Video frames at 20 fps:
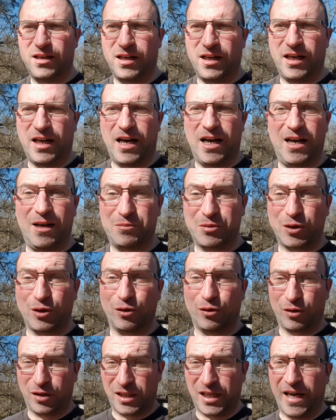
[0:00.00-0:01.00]
An
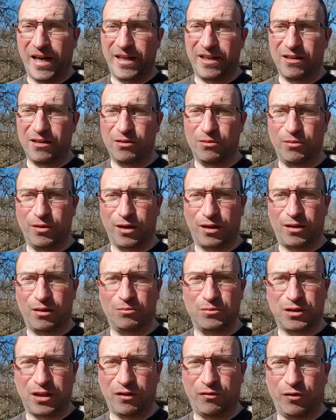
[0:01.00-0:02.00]
absolute gannet when it
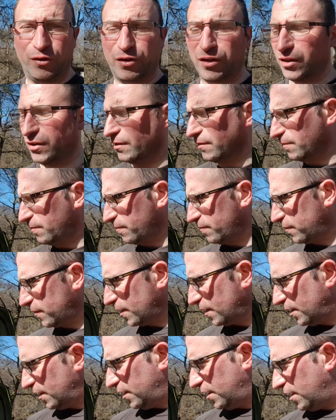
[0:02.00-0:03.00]
comes to food.
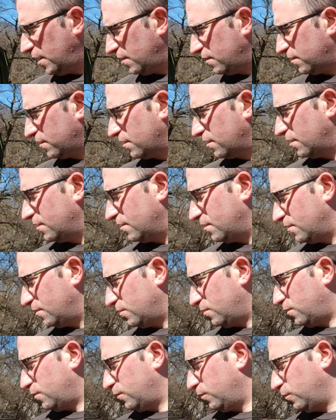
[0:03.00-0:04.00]
Ain't you?
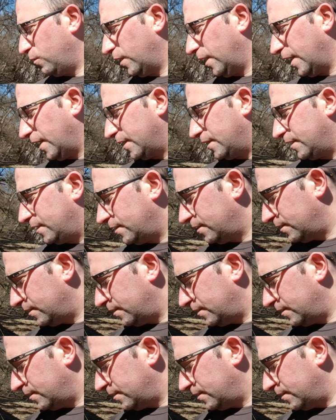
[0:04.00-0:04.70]
Hollow legs.